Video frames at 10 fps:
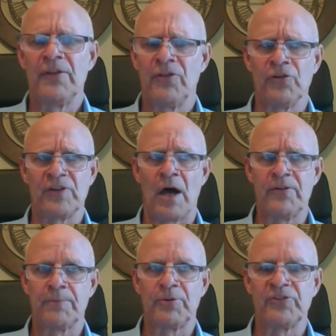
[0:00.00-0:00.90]
those
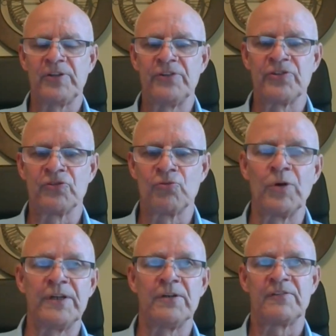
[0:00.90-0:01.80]
other procedures
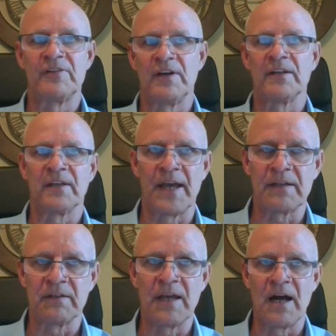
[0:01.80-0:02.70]
wouldn't
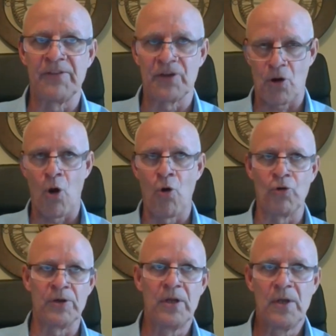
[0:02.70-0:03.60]
likely on their
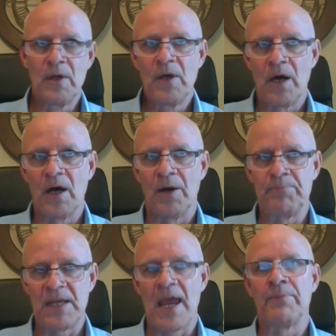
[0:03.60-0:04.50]
own
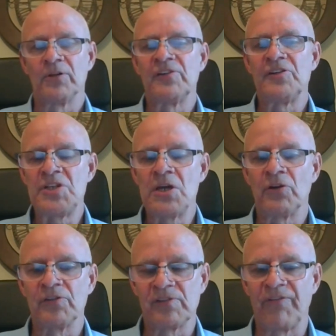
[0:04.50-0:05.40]
be able to
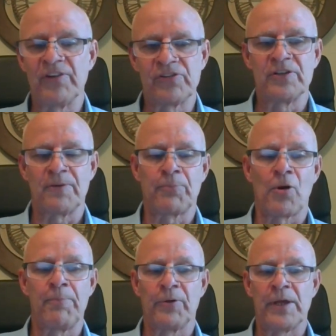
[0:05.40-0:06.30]
yield sufficient
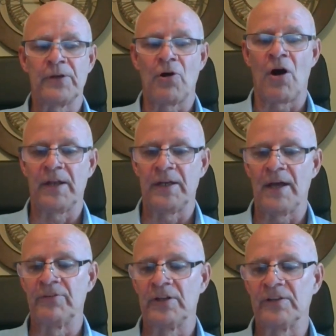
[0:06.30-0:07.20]
appropriate audit
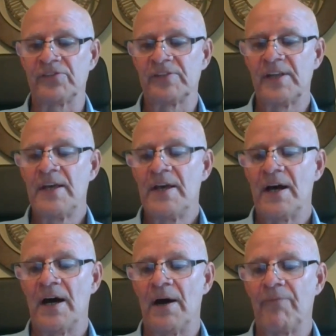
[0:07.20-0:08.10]
evidence
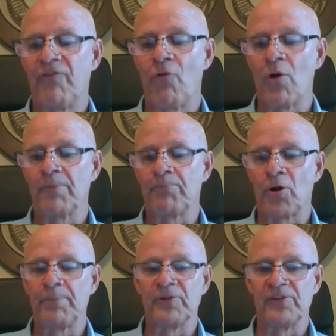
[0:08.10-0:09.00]
for
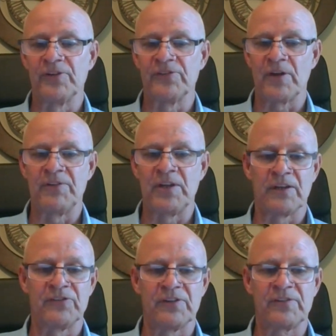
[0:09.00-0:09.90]
purposes of the
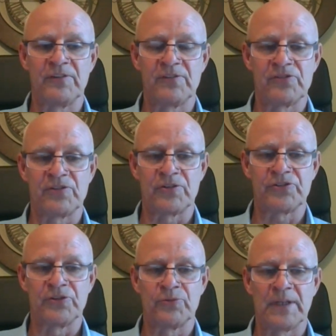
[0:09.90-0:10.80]
existence
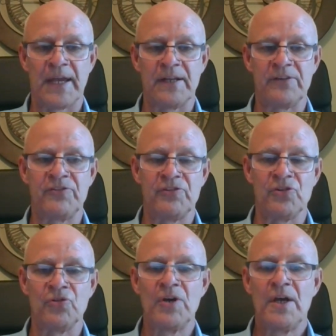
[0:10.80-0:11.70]
assertion related
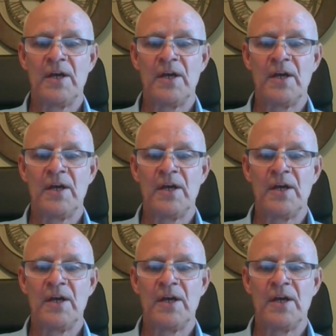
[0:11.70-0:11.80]
to